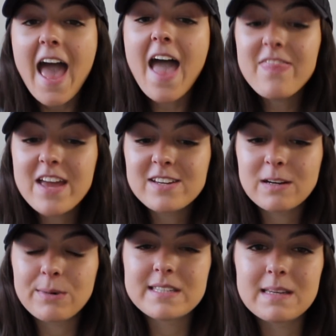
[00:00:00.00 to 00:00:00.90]
and then you
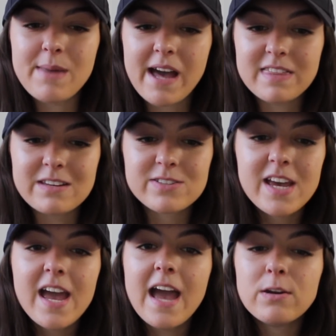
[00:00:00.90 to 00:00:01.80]
get Wesley Matthews.
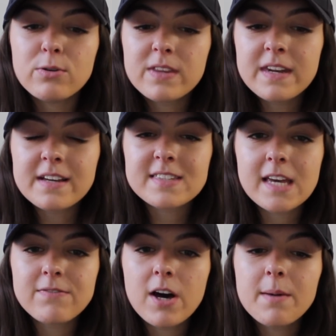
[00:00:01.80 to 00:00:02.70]
And who the Knicks
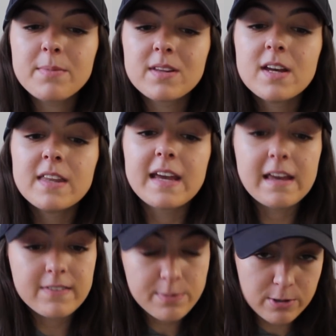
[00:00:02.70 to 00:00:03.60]
gave up? They
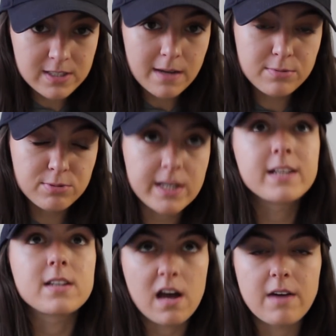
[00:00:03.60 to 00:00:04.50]
give up Kristaps
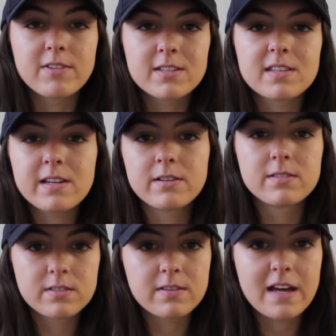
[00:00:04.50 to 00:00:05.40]
Porzingis, obviously,
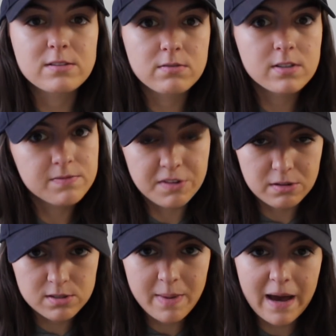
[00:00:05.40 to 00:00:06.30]
because that's who this
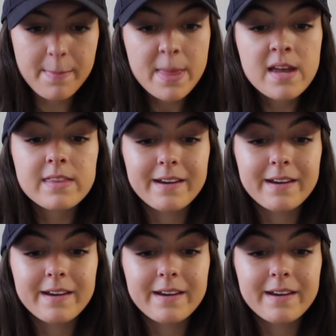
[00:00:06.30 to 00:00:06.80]
video is about.